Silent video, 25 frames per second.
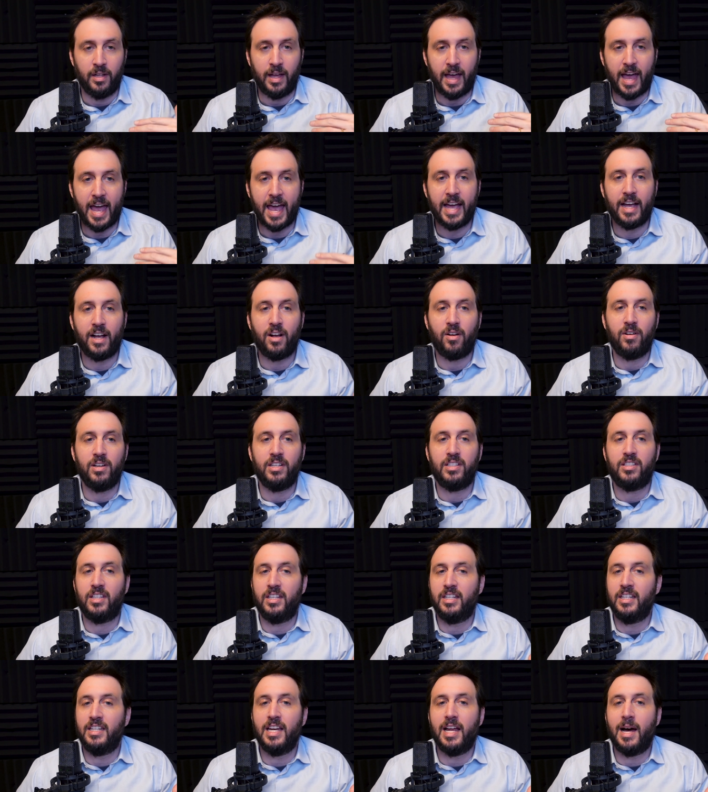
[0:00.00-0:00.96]
Anger is
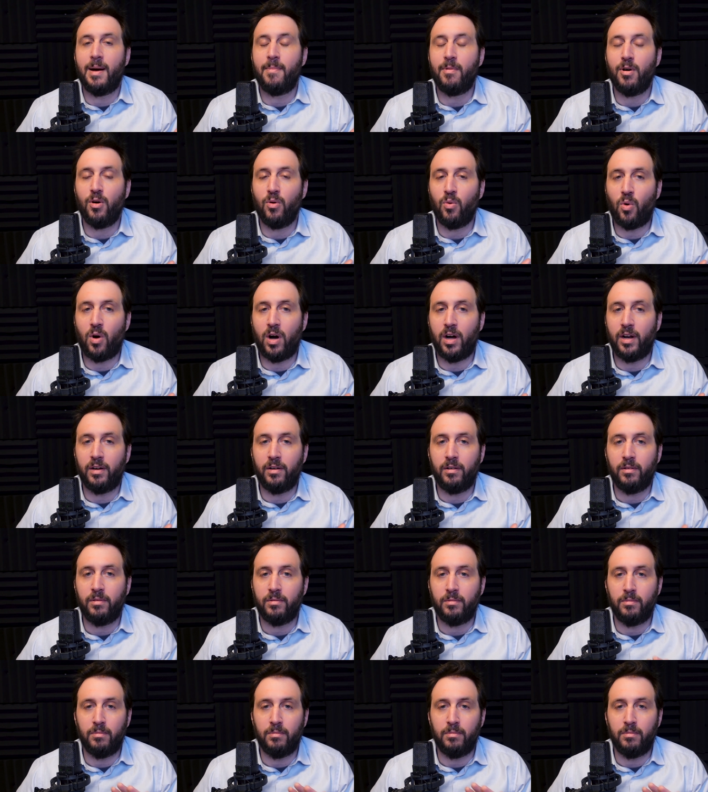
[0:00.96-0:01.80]
the number one